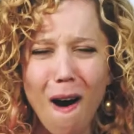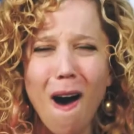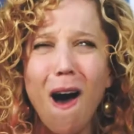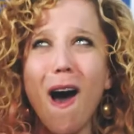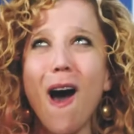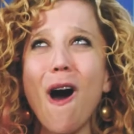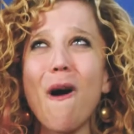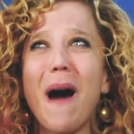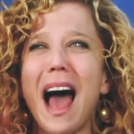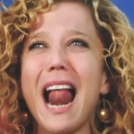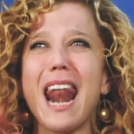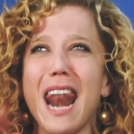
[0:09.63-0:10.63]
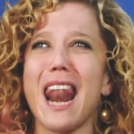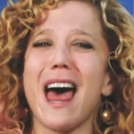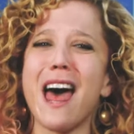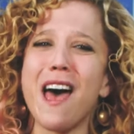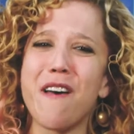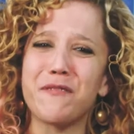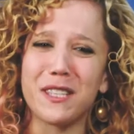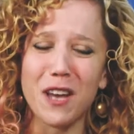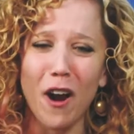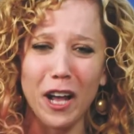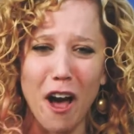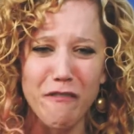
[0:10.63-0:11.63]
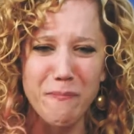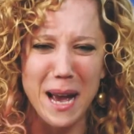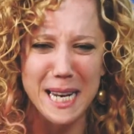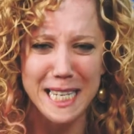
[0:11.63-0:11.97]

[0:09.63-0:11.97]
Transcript: Oh, I love starting off my